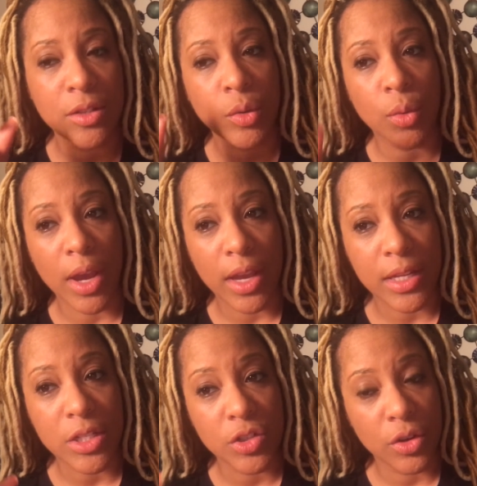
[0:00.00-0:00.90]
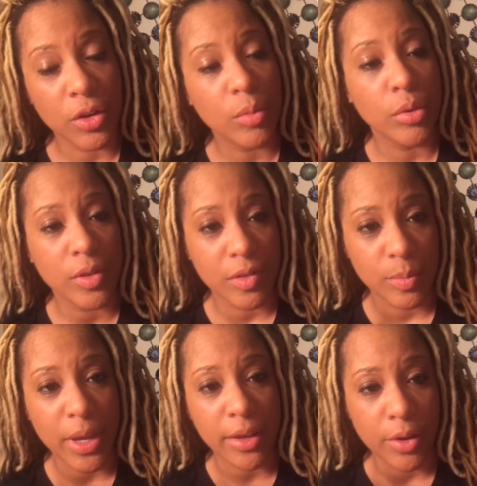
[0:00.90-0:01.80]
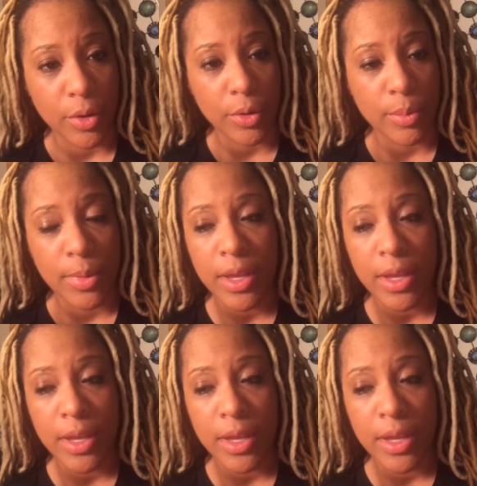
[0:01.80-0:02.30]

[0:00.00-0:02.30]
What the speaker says: to ride his younger brother's bike home,